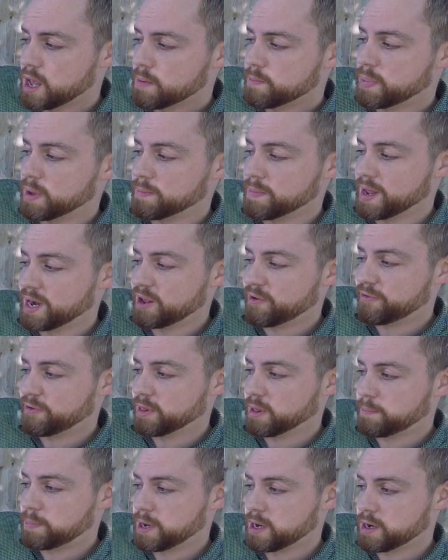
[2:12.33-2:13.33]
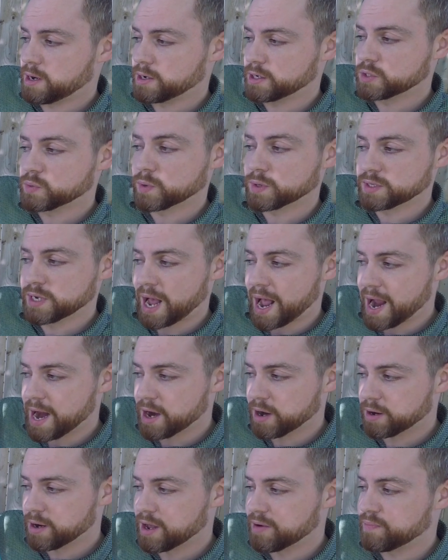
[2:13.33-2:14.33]
But many Filipinos were
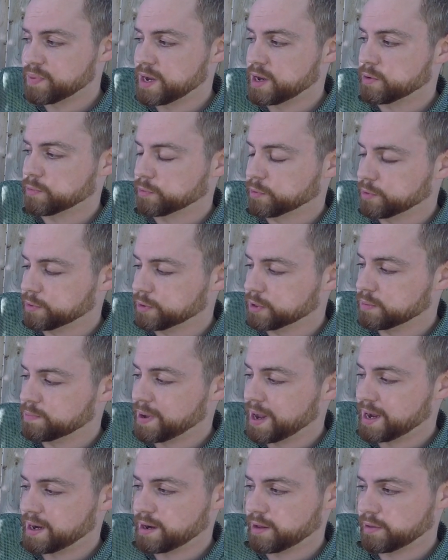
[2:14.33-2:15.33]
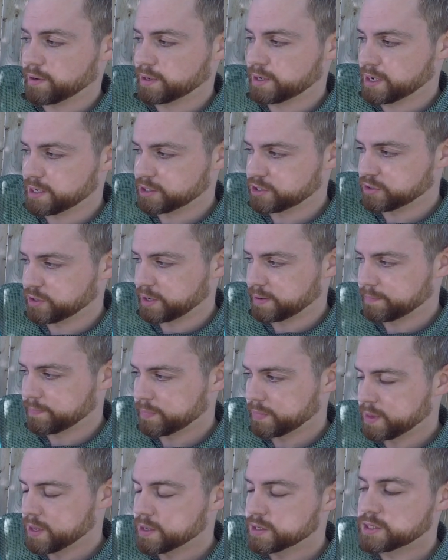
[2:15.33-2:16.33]
tired of being ruled by another country.
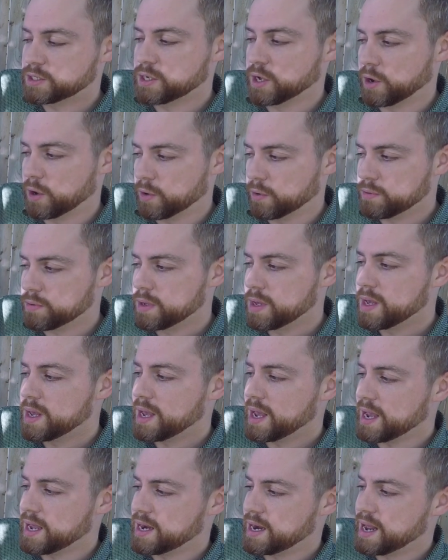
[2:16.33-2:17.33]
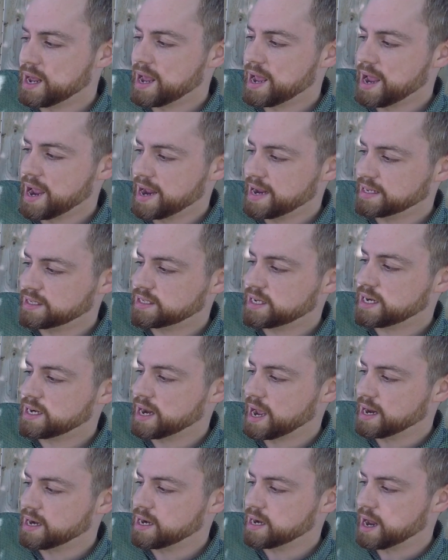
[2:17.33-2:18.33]
So, in
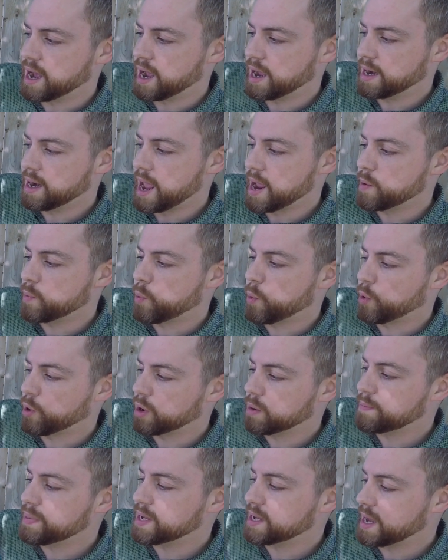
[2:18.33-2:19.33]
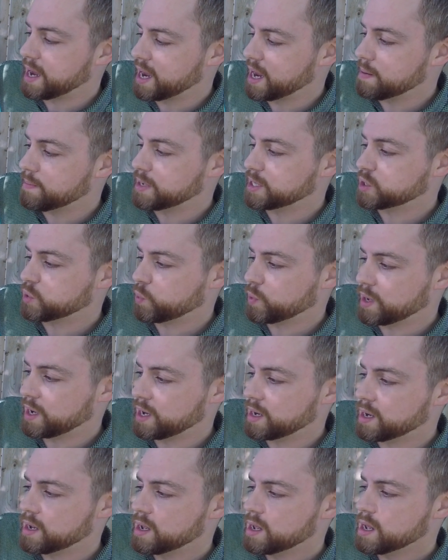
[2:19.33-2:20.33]
1899, a war began
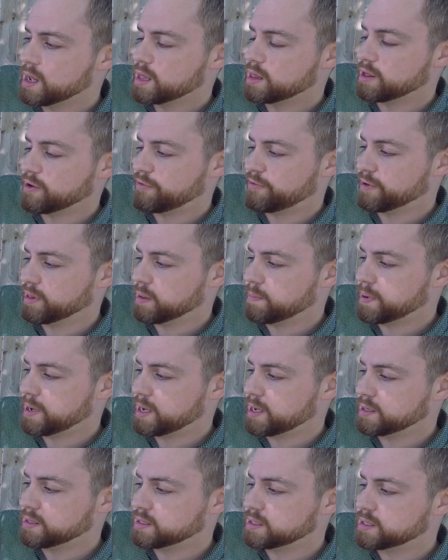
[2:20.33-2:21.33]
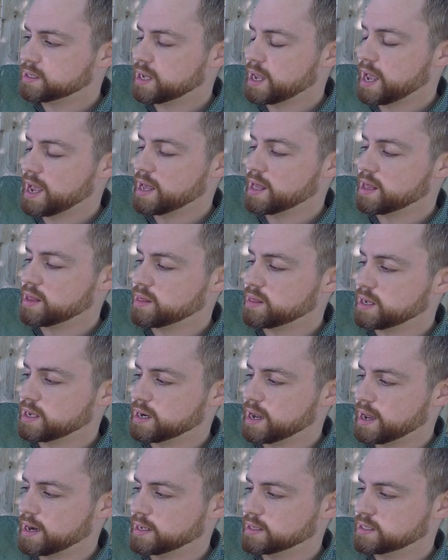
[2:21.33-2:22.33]
between the Philippines and the
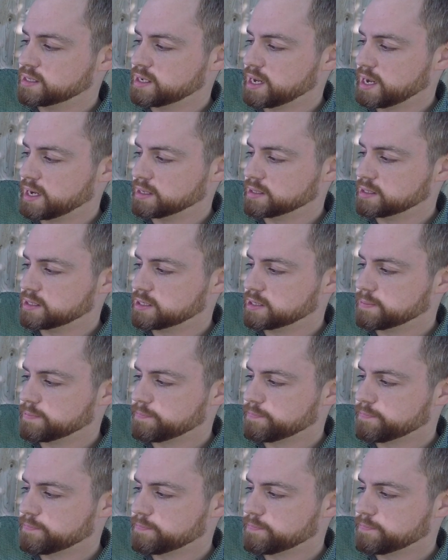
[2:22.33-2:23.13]
United States.